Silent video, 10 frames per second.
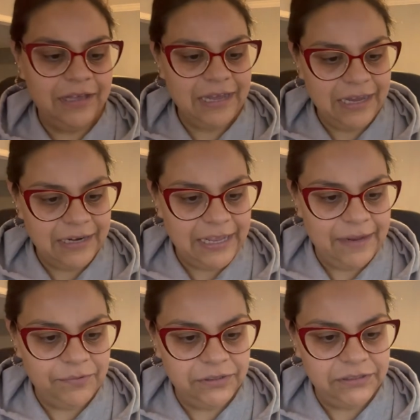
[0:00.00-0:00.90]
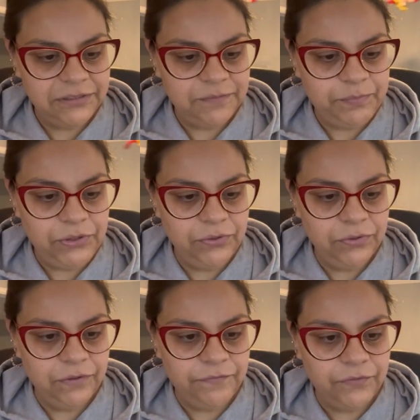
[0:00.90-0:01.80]
God, Amber, this is
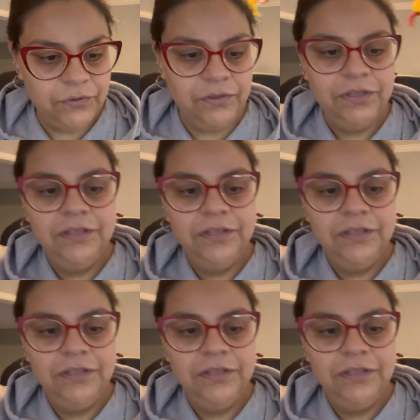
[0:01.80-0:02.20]
beautiful.